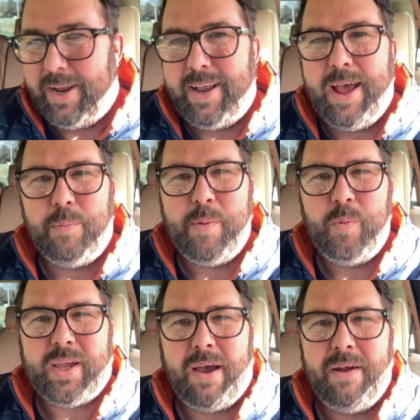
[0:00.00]
Now when
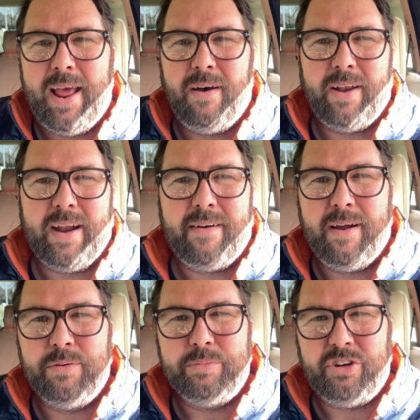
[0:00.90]
we're going out on our
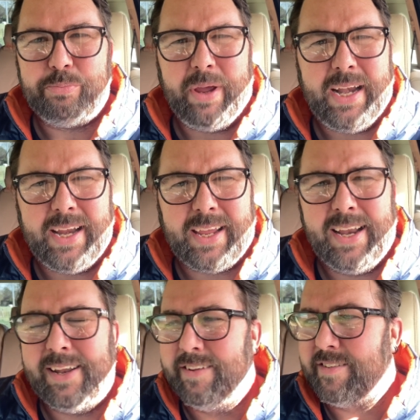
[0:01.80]
own, just
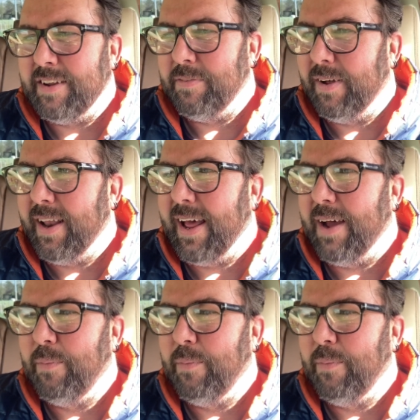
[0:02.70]
picnicking and stuff like that,